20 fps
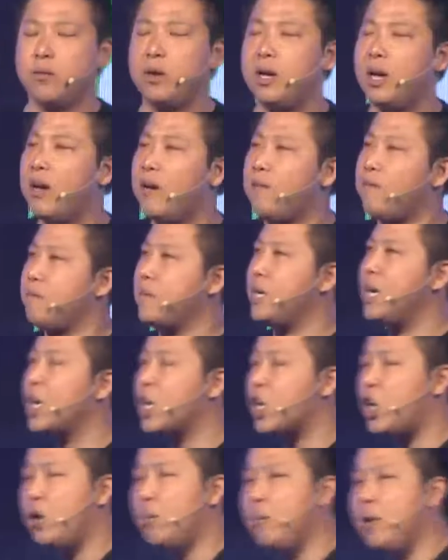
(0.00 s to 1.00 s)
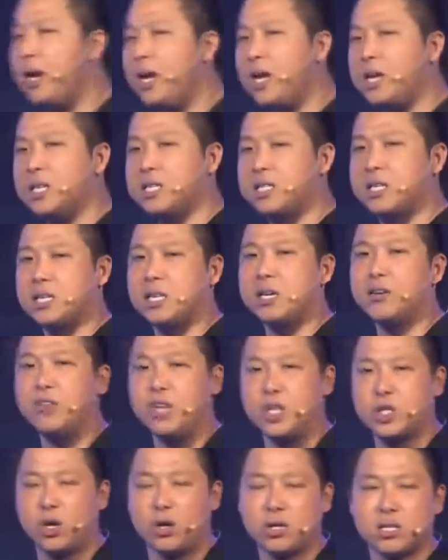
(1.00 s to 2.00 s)
we have accumulate a certain
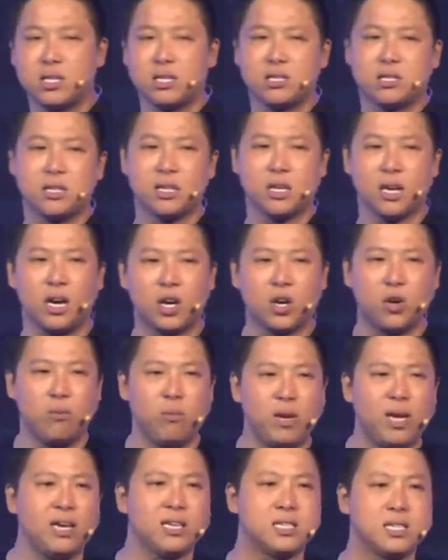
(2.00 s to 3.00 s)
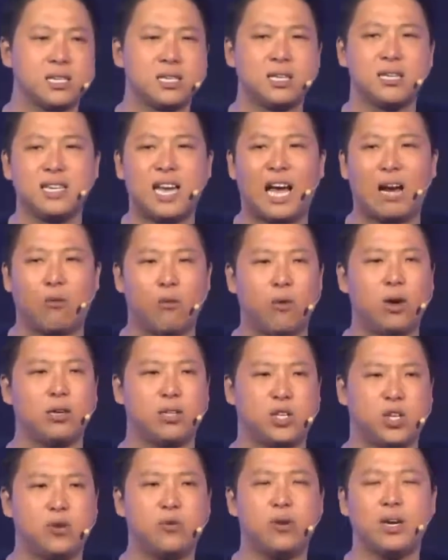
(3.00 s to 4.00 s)
resources, accumulate a certain
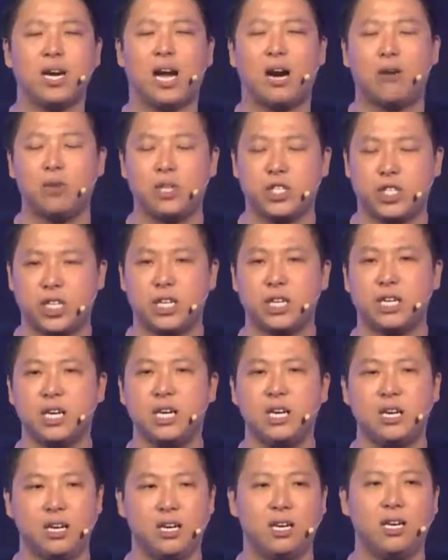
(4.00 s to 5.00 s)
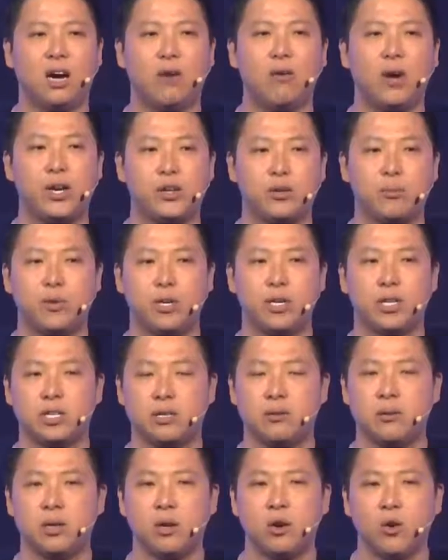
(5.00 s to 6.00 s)
network during our journey in our
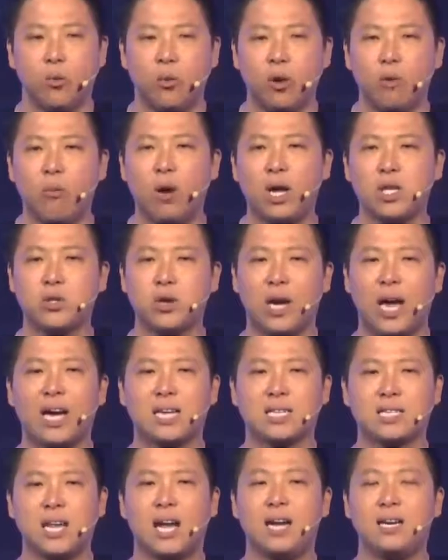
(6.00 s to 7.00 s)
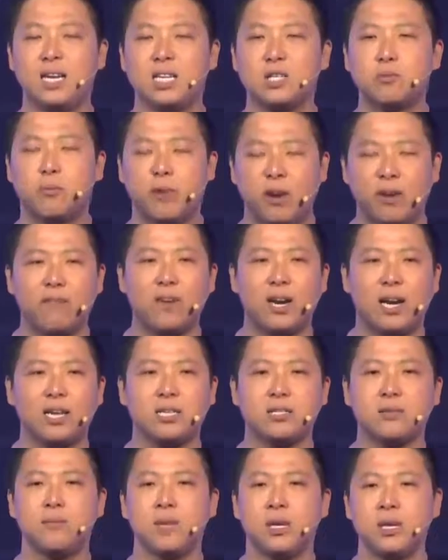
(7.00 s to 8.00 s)
entrepreneurship. We want to extend this
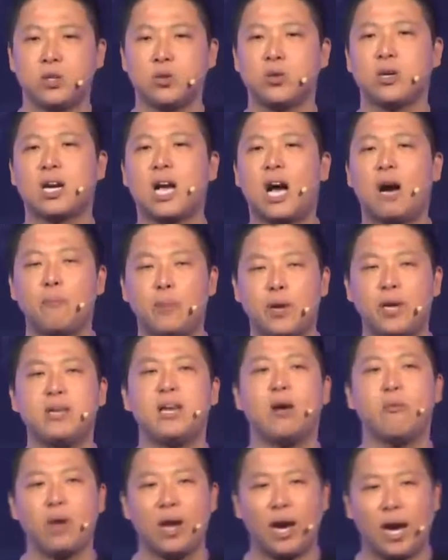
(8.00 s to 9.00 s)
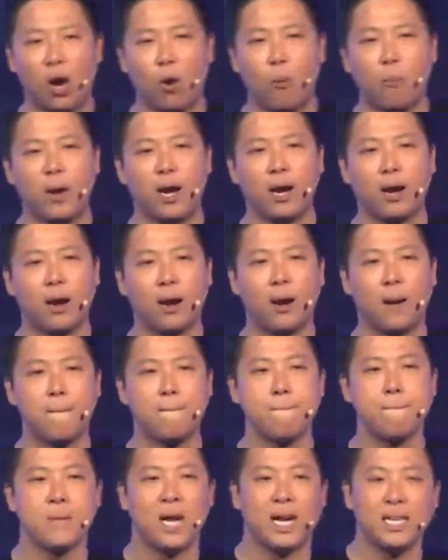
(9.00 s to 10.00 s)
privilege to the company that we are helping.
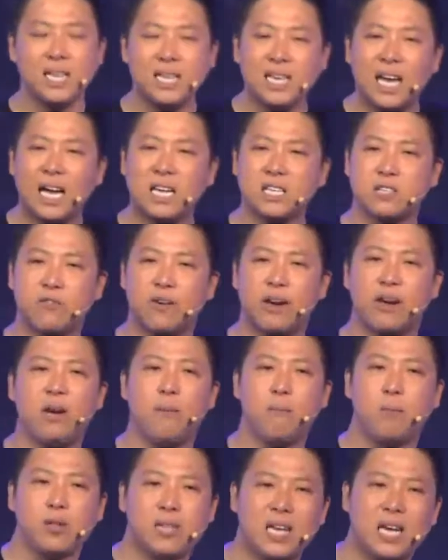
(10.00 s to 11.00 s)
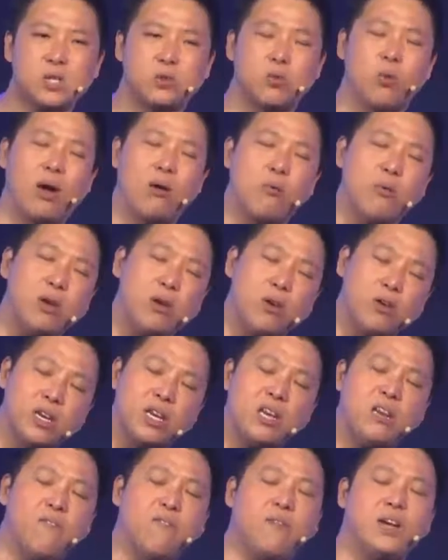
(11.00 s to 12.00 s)
I think that is very important. That's why we
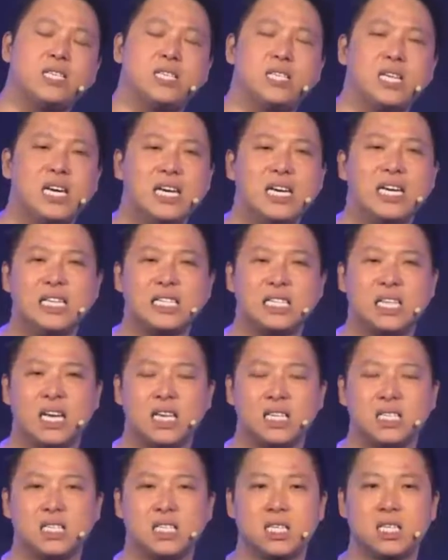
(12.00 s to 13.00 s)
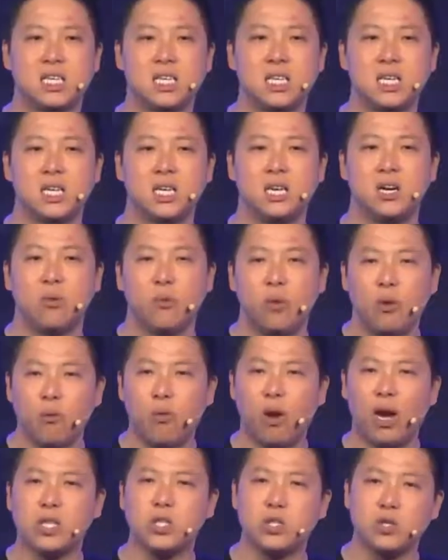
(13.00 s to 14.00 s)
only invest in early stage. We
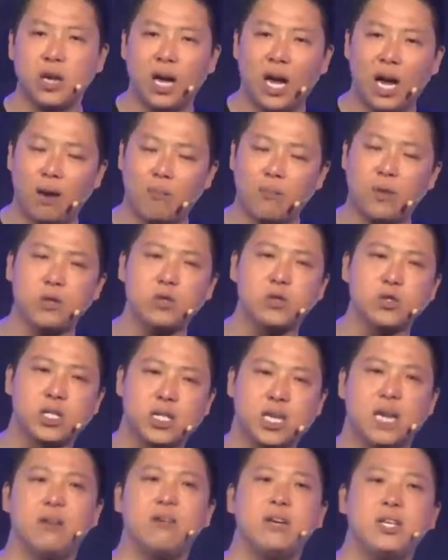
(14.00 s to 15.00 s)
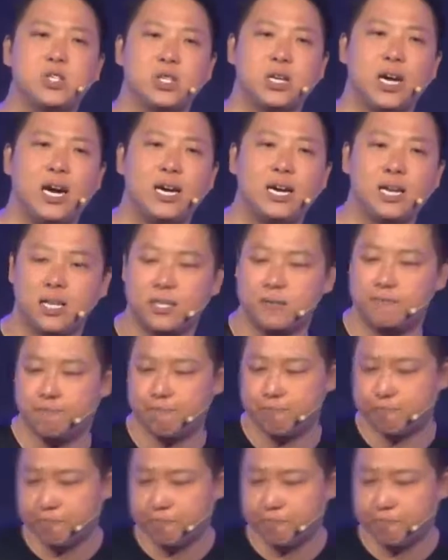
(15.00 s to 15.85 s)
want to help you to scale it together.